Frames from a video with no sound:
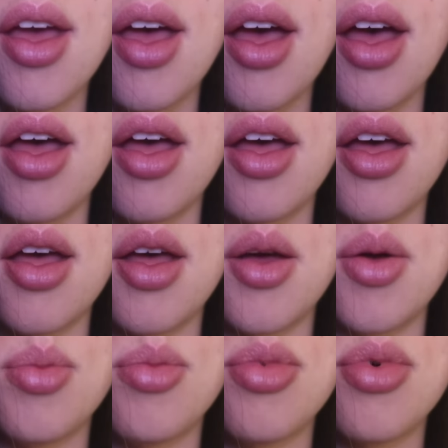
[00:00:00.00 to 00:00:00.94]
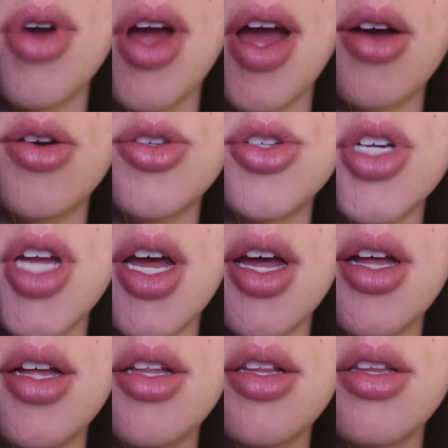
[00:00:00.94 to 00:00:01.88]
Glossier. Uh, brow
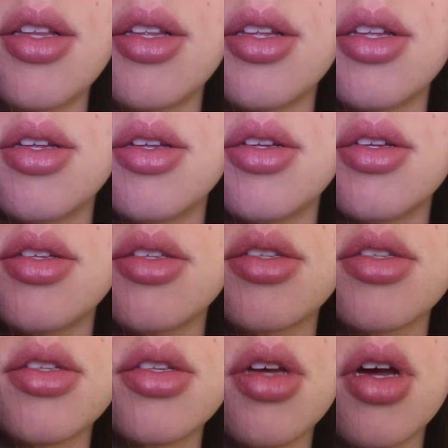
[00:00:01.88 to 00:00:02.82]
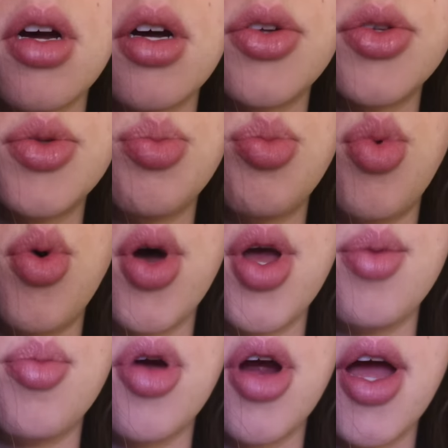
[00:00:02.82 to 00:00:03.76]
gel called
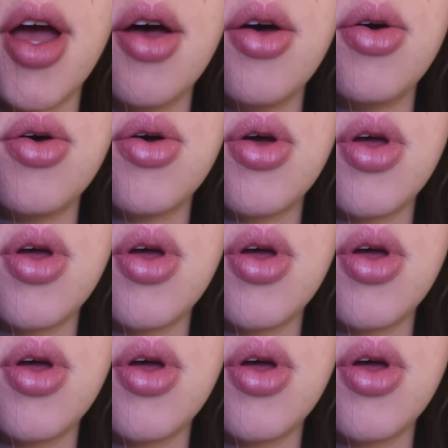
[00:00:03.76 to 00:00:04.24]
Boy Brow.